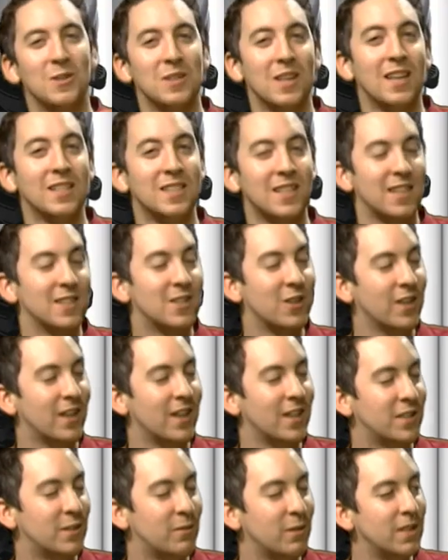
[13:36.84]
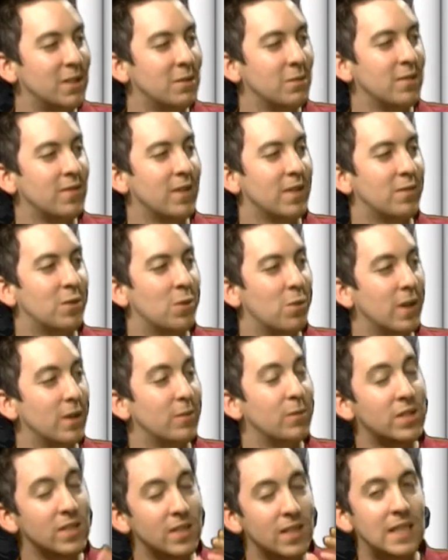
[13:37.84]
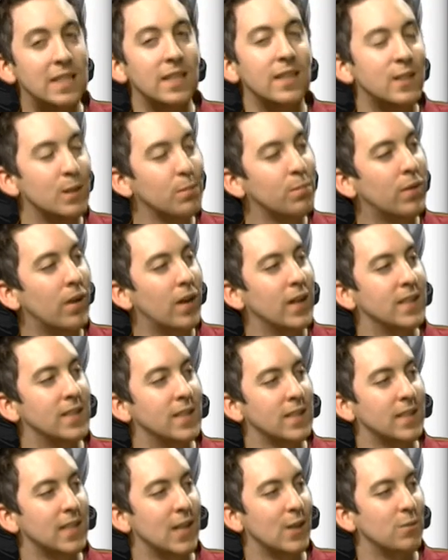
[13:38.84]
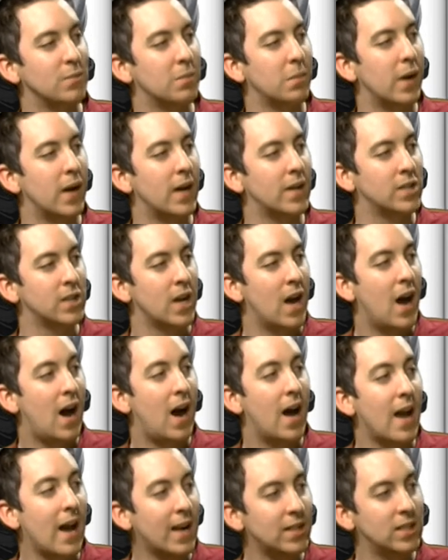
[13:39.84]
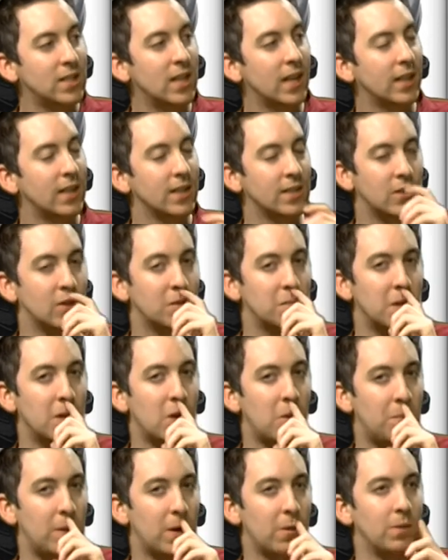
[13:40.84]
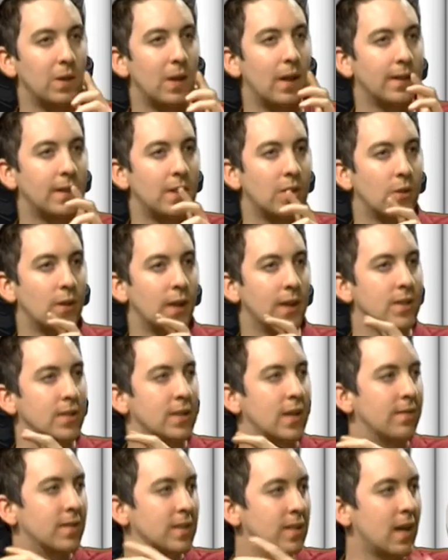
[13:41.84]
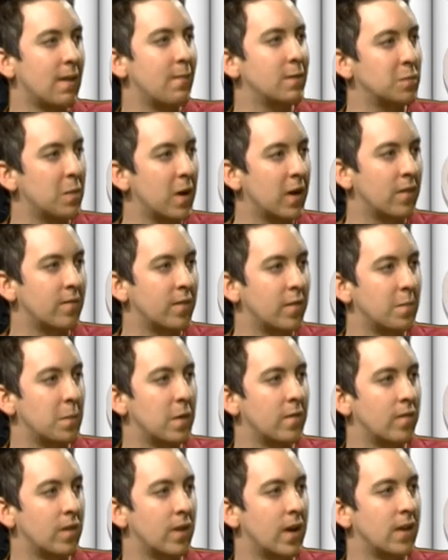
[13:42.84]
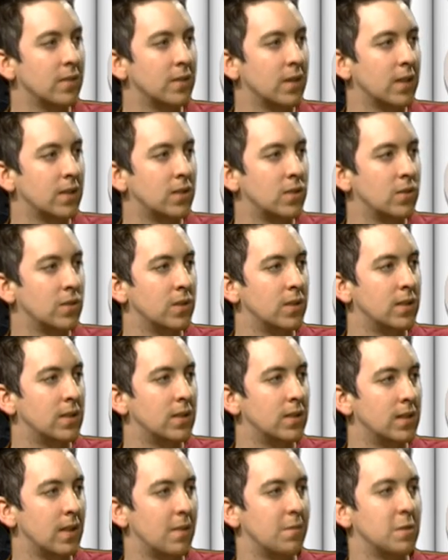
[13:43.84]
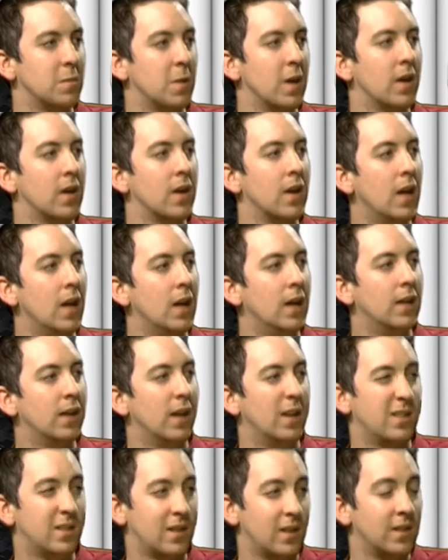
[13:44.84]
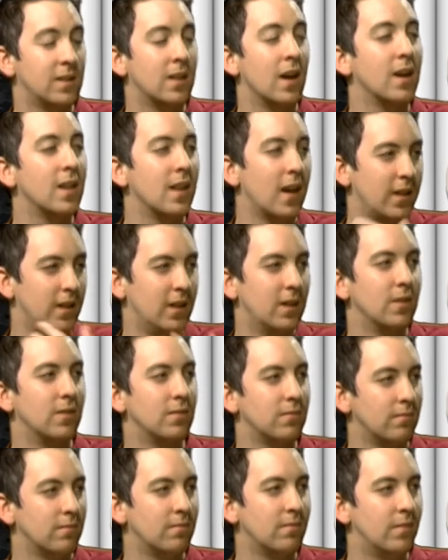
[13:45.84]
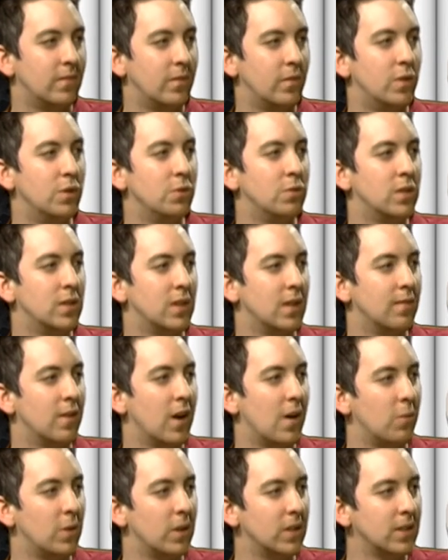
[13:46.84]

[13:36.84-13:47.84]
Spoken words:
I said, it's going to cost 20-25 quid, which is a decent price, and it's out in March. I actually think this could be up there with getting yourself a sandwich maker for the house, like a toasted sandwich maker. It's kind of that route they've gone with it.